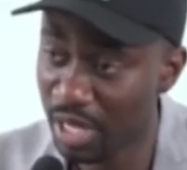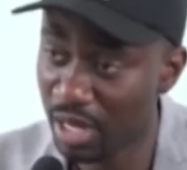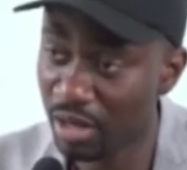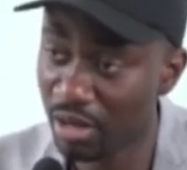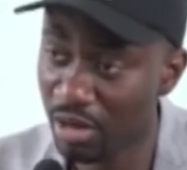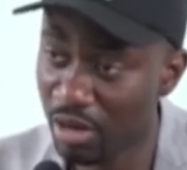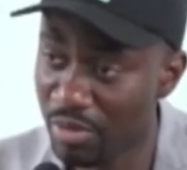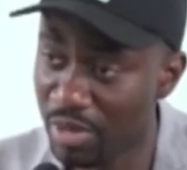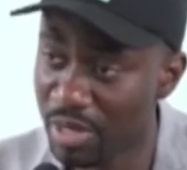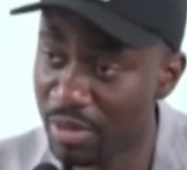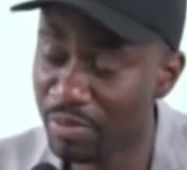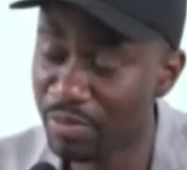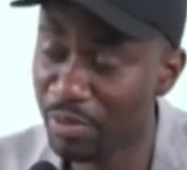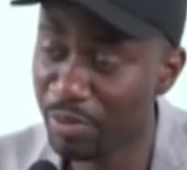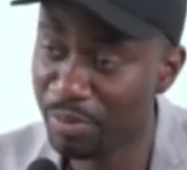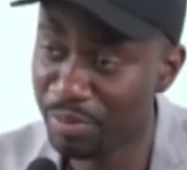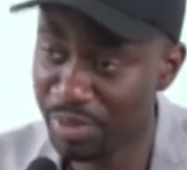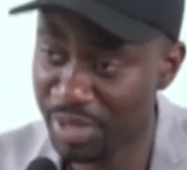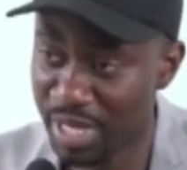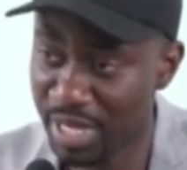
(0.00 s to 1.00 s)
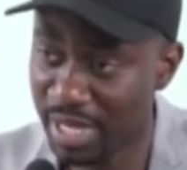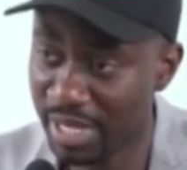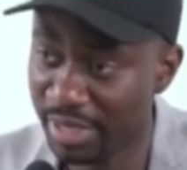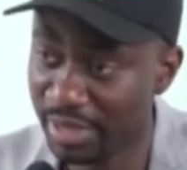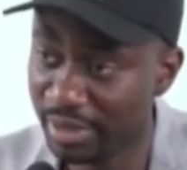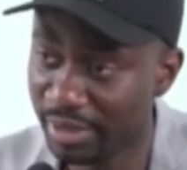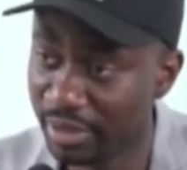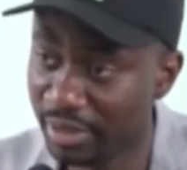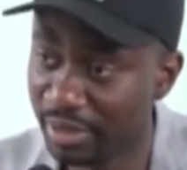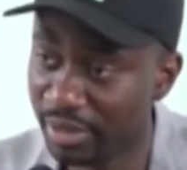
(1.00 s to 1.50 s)
we are coming
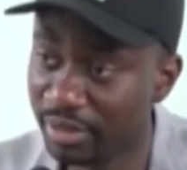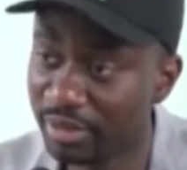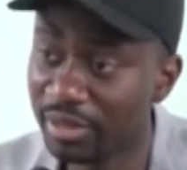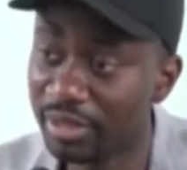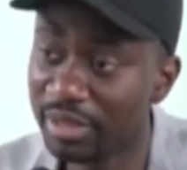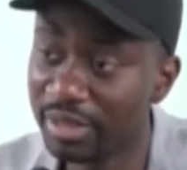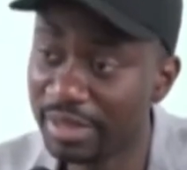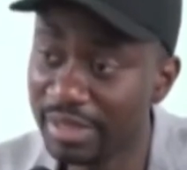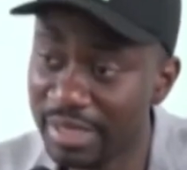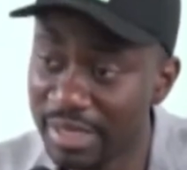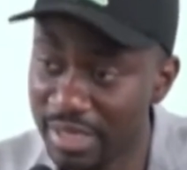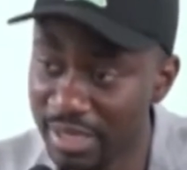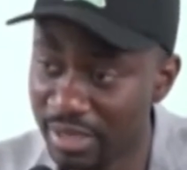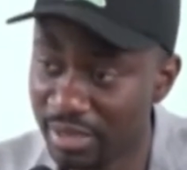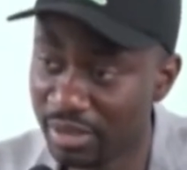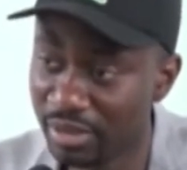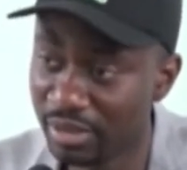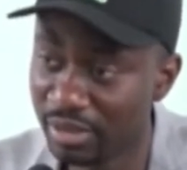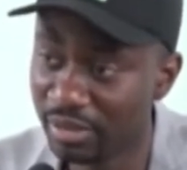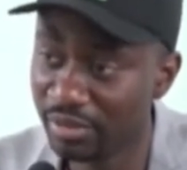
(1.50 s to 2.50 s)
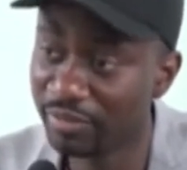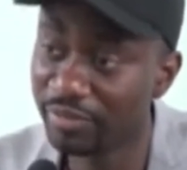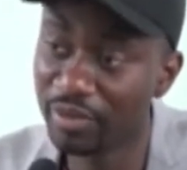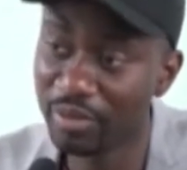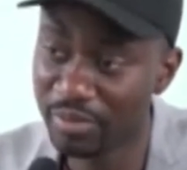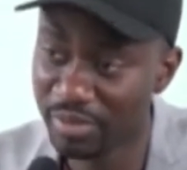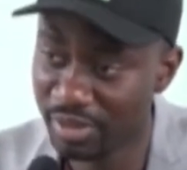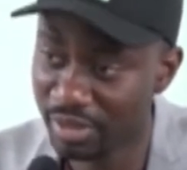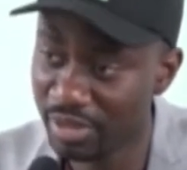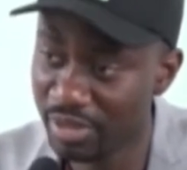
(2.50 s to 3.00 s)
prepared to lead
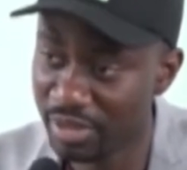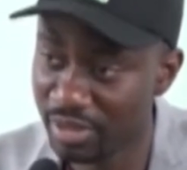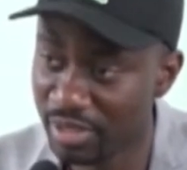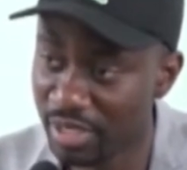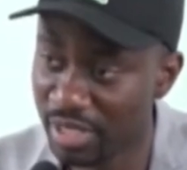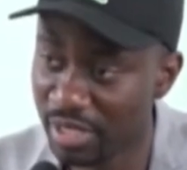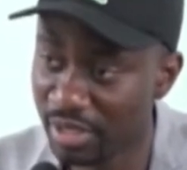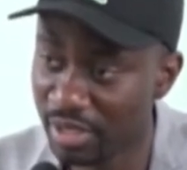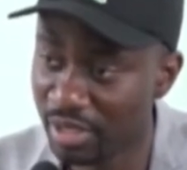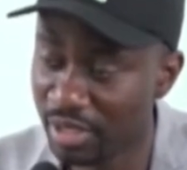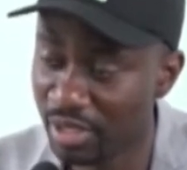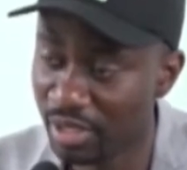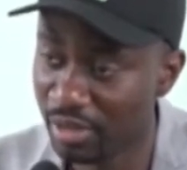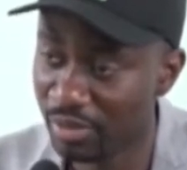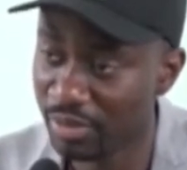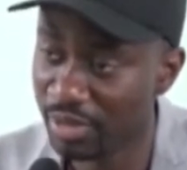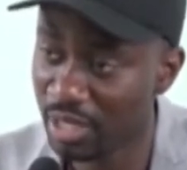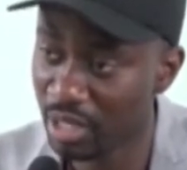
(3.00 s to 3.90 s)
from Thursday.